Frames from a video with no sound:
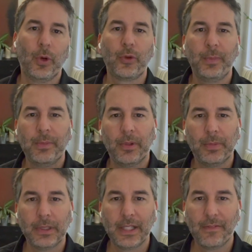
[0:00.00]
Most people
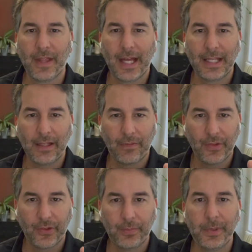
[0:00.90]
believe that if
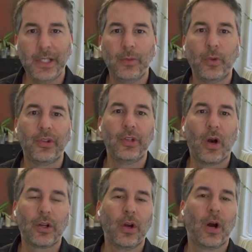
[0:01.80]
the speed was
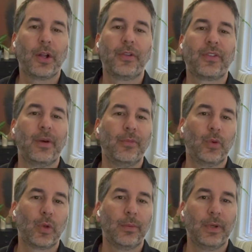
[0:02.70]
not caught on some
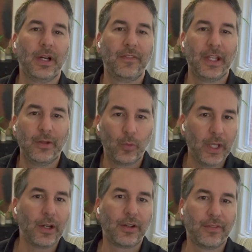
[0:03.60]
form of a
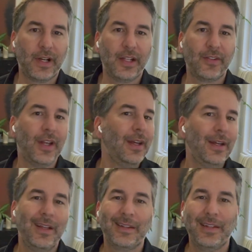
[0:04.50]
radar device,
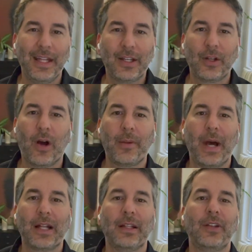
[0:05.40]
then they can
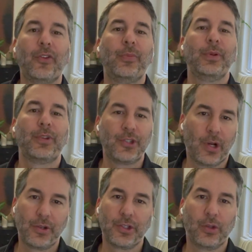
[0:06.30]
automatically dispute the
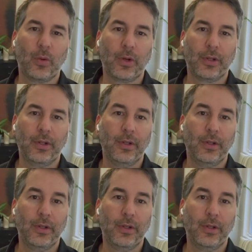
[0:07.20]
charge in court.